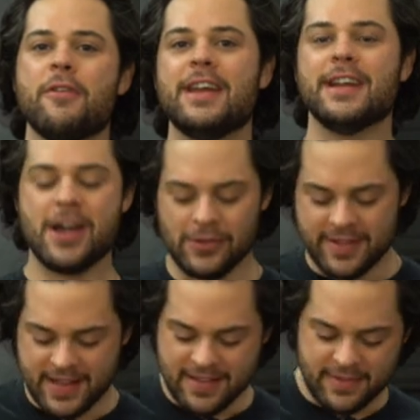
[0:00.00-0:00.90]
ready to go.
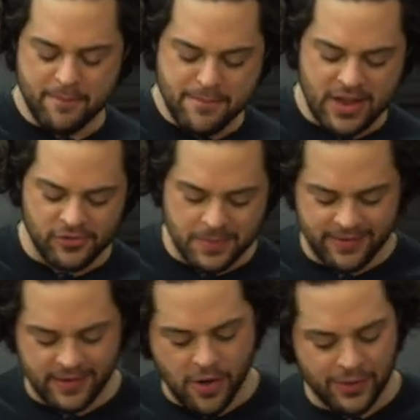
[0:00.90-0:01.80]
Let's get some
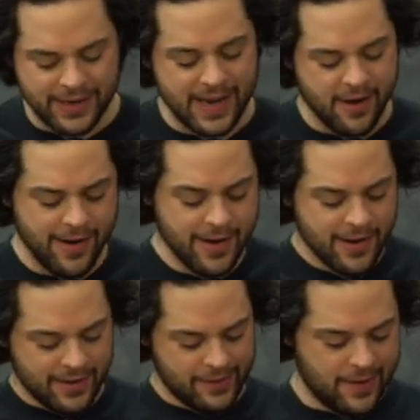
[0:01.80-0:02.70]
measurements going here.
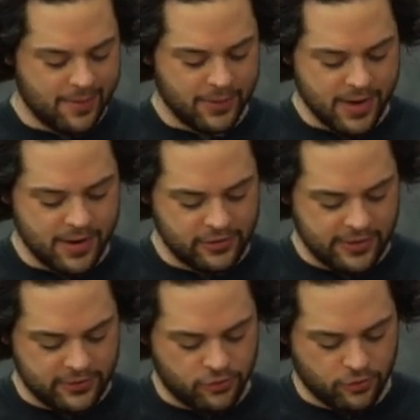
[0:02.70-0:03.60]
Uh, I'm gonna
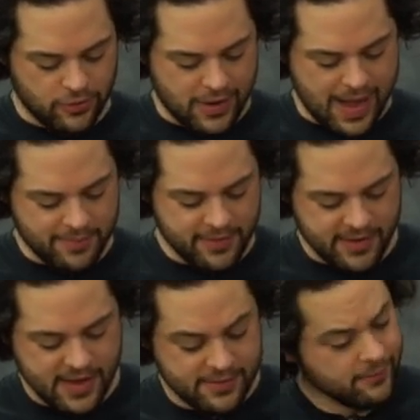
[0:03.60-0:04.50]
just drop
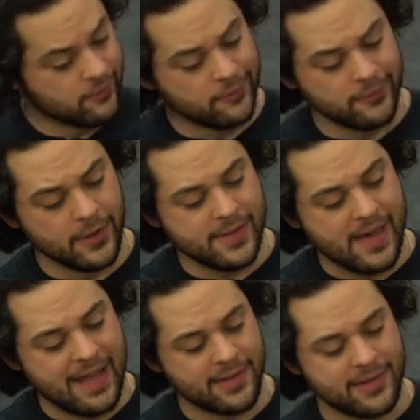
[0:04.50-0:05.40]
this in. Really
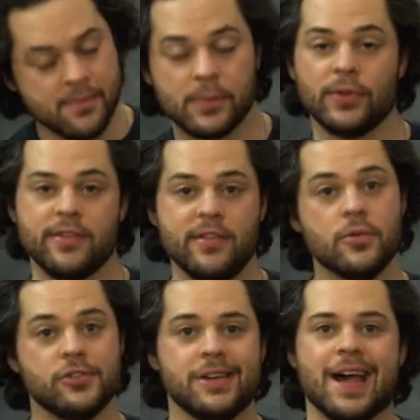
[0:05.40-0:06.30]
that simple to see
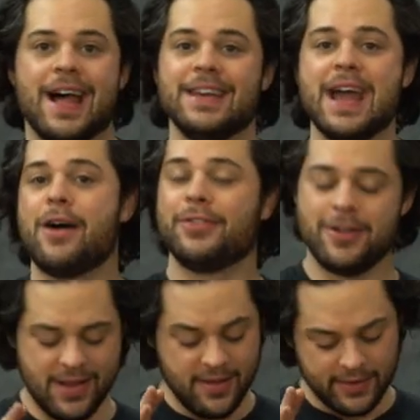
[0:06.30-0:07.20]
what you got. Now,
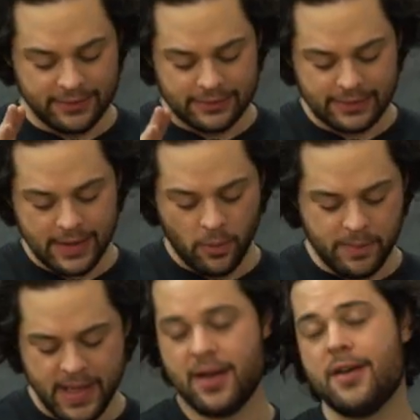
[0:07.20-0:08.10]
there is a little
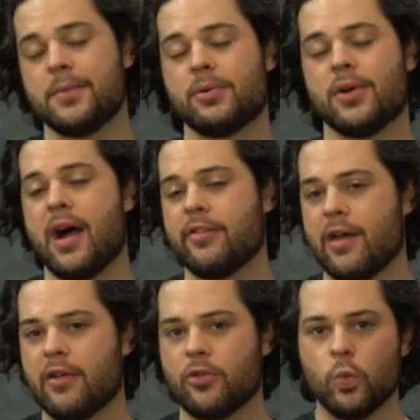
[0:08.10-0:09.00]
bit of a
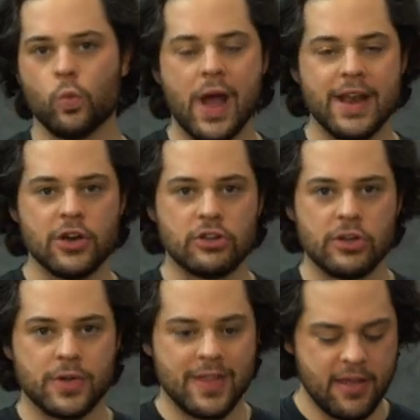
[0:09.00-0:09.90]
process when you're
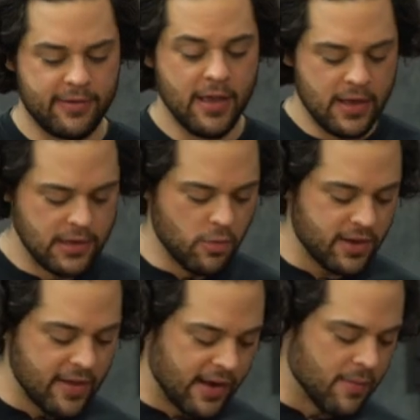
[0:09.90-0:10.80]
doing this. You
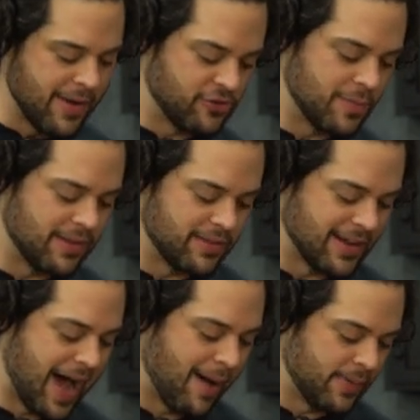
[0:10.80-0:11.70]
wanna take your measurements
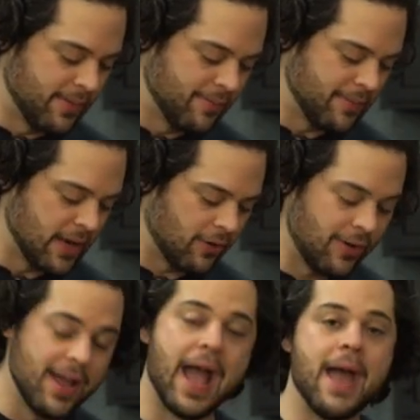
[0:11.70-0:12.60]
top,
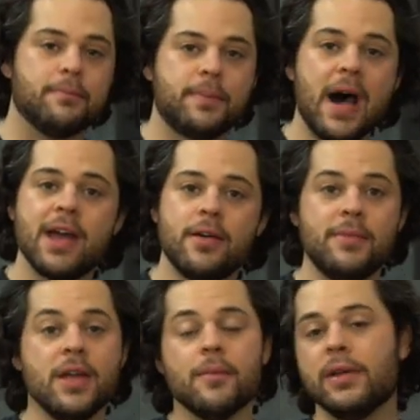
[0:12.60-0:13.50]
middle, and
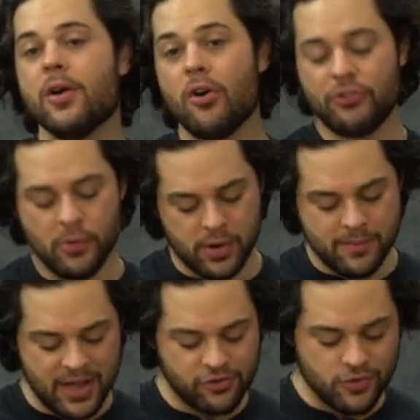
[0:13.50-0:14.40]
bottom. We also wanna
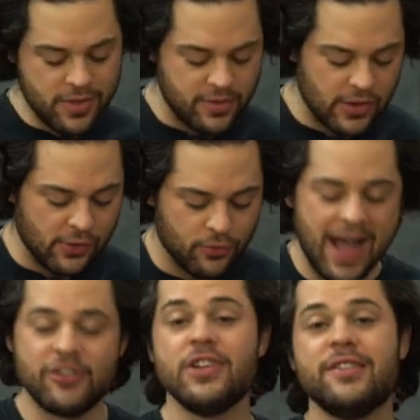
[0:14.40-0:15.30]
make sure that the
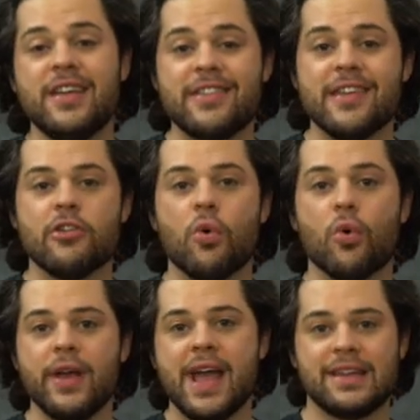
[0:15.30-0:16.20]
direction of this is
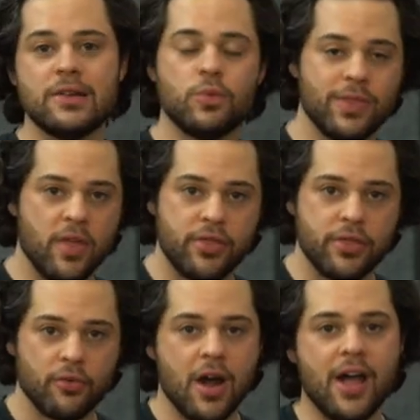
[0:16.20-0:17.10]
oriented with the
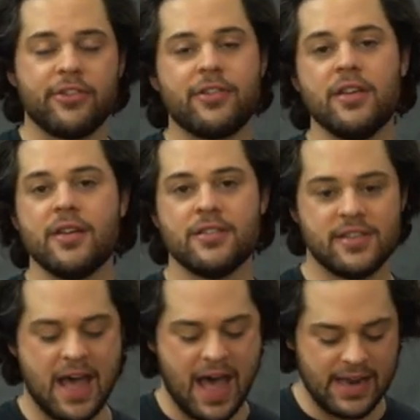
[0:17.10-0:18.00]
thrust
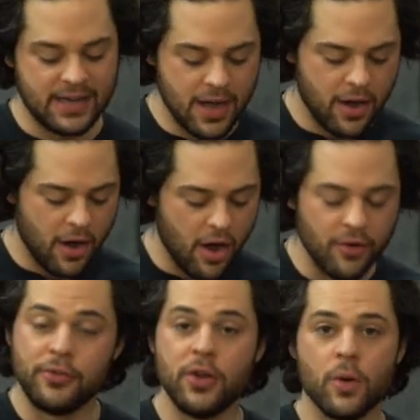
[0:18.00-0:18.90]
side
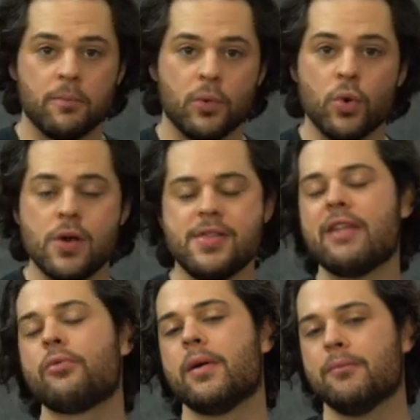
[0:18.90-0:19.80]
of your bore,
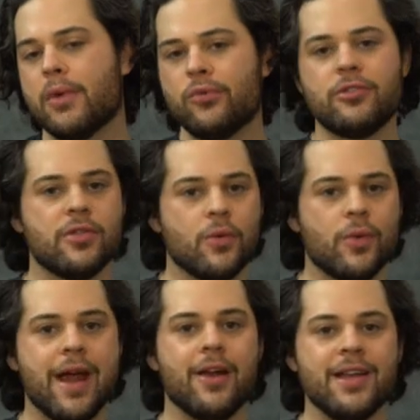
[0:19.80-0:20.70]
That's where most of the
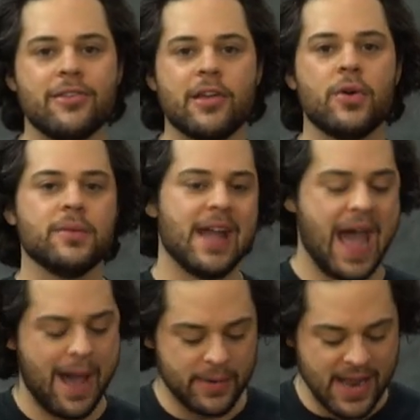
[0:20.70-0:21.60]
wear is going to be
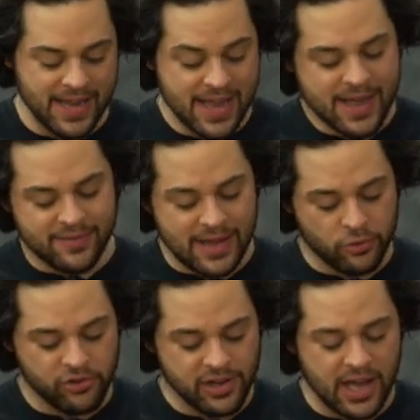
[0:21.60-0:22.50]
happening. And then
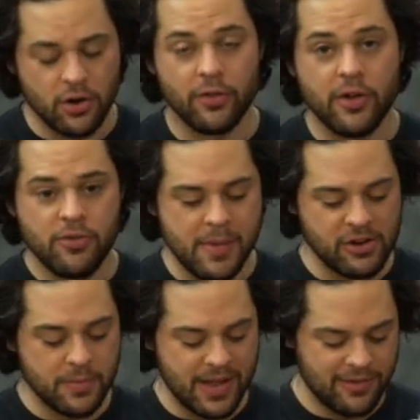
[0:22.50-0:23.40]
once you get all those
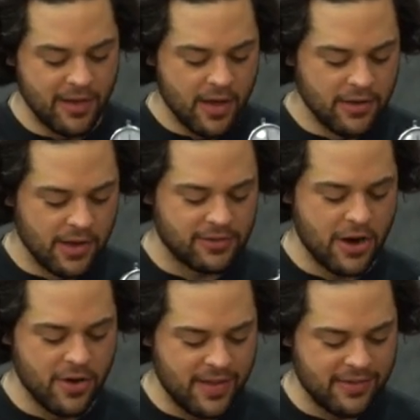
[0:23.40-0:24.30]
measurements, you could
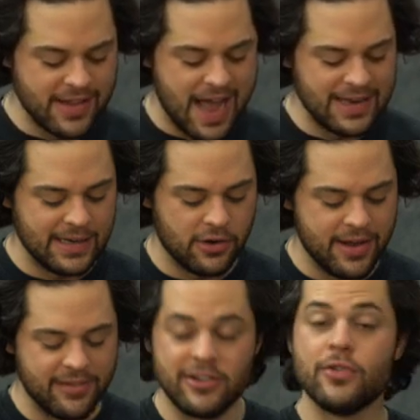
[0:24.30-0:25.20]
turn this 90
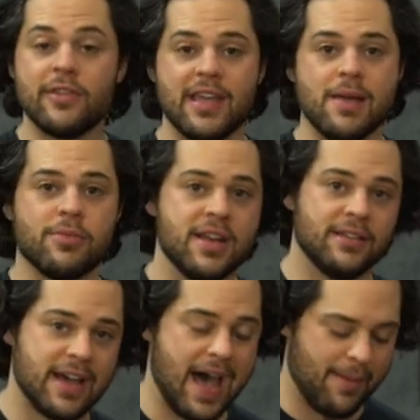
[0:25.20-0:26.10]
degrees and do the same thing
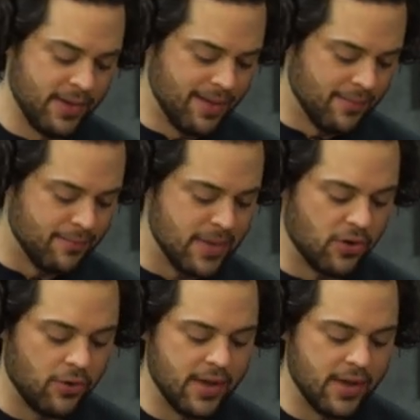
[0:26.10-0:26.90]
top, middle,